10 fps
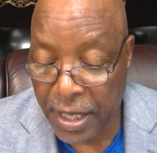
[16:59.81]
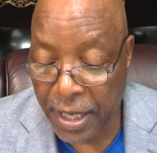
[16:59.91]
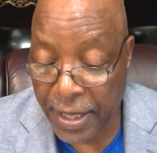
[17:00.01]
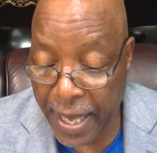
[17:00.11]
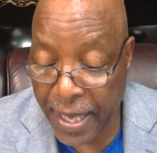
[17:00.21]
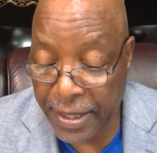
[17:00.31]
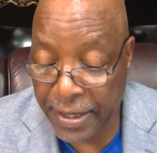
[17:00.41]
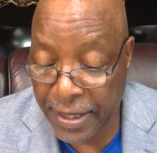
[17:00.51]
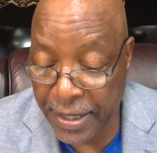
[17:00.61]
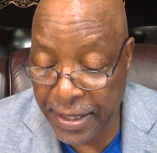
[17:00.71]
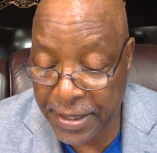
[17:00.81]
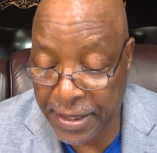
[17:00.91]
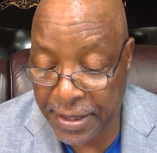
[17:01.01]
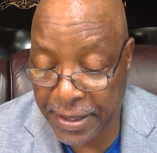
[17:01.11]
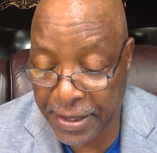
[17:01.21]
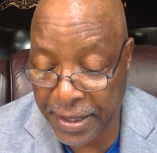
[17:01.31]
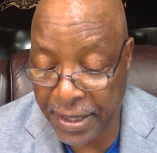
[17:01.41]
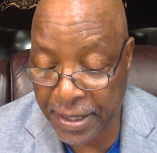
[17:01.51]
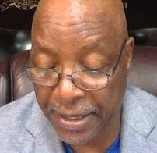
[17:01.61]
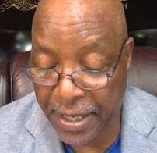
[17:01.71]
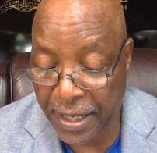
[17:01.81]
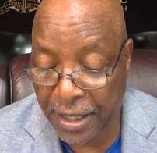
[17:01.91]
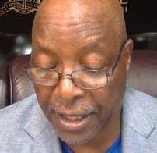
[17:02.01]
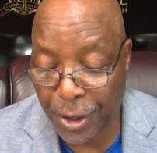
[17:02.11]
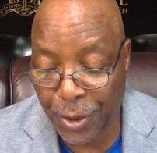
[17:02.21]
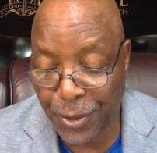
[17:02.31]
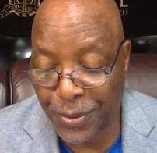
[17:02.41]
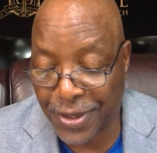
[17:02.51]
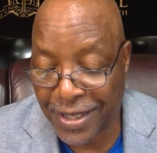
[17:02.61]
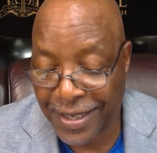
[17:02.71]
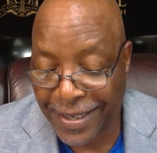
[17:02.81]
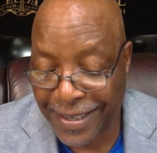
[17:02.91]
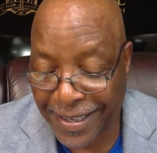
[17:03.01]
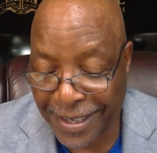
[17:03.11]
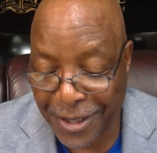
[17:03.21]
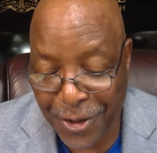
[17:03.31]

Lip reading: and had the legion sitting and clothed in his